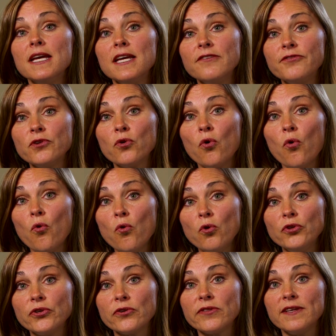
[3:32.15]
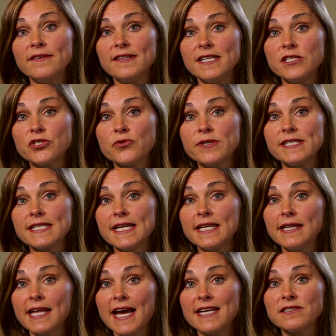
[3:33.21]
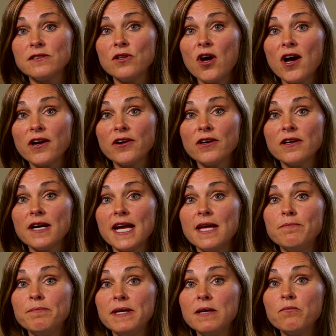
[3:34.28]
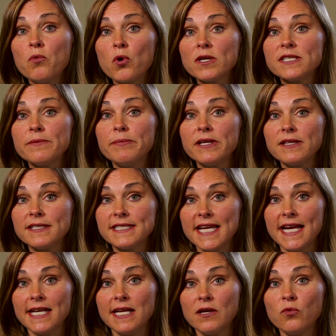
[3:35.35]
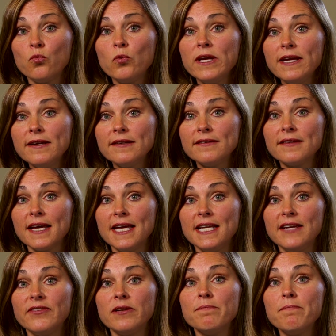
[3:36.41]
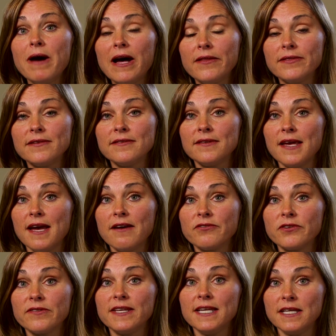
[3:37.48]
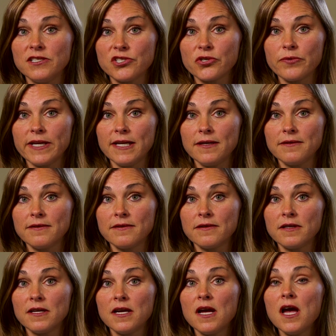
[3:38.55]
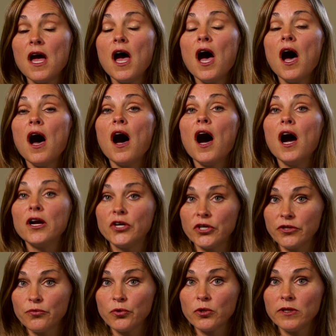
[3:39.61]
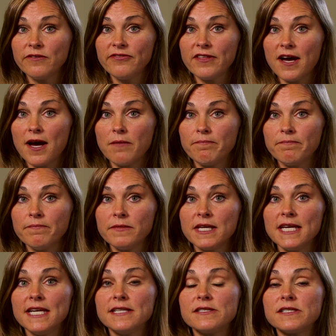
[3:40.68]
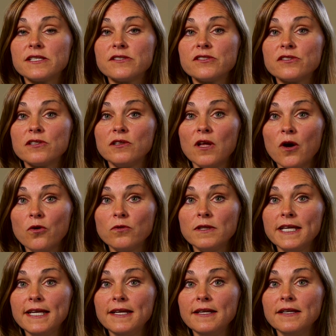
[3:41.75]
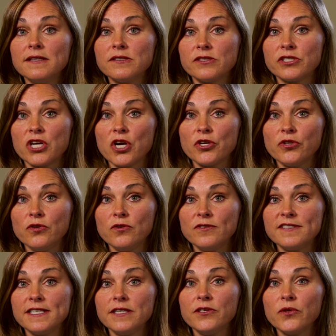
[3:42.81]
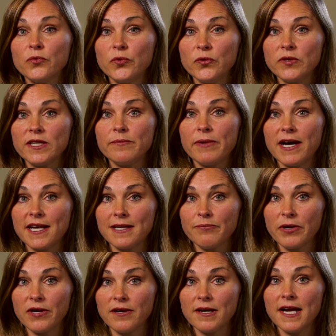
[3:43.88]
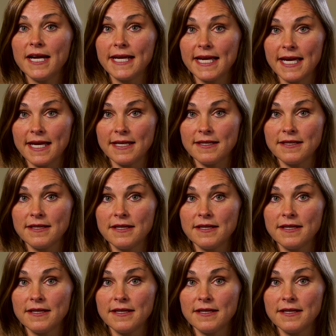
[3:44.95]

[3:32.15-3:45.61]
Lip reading: If you're older, these injuries can last longer and be more debilitating, weeks and even months after the injury. A good rule of thumb is to slowly start using your wounded body part again.